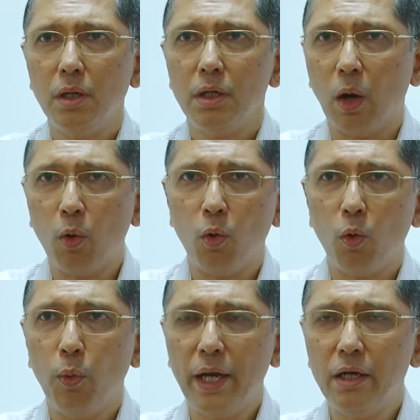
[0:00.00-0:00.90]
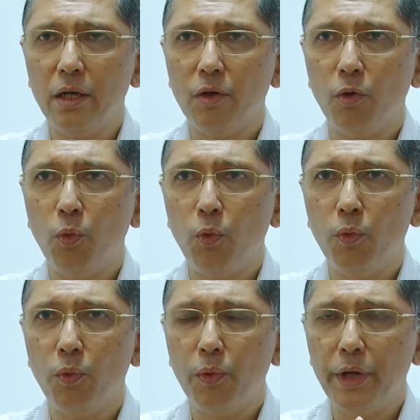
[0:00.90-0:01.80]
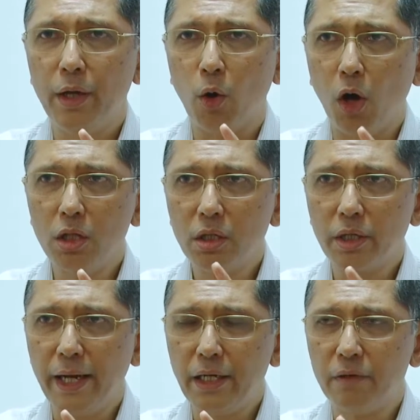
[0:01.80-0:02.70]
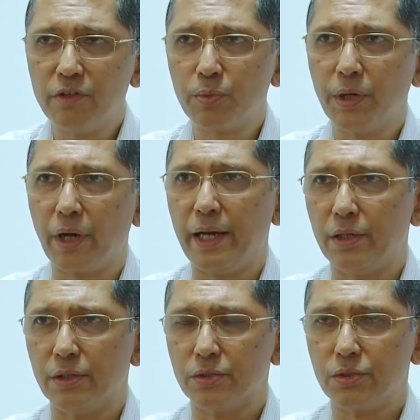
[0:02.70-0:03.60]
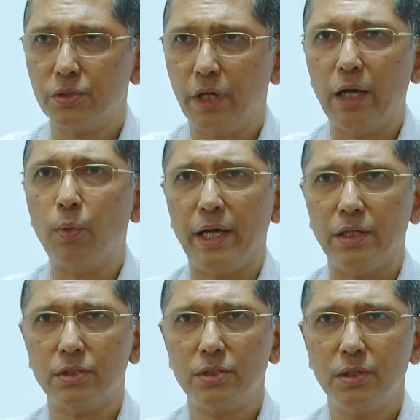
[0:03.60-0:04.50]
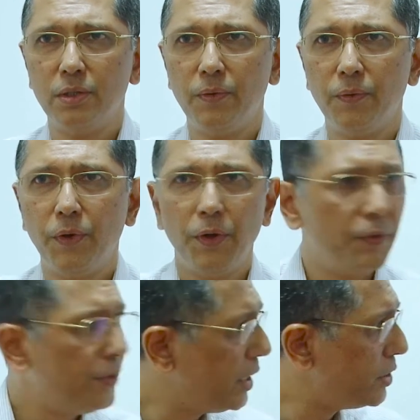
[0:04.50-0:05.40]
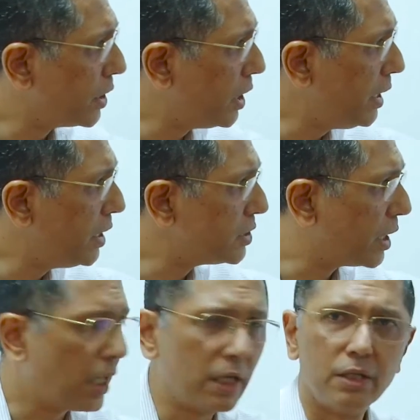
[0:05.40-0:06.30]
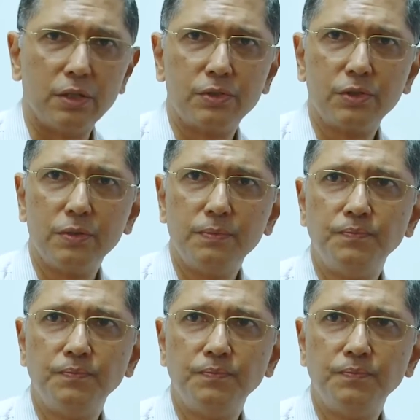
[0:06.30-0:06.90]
Now, when all the great investment writers advise, they generally disregard this.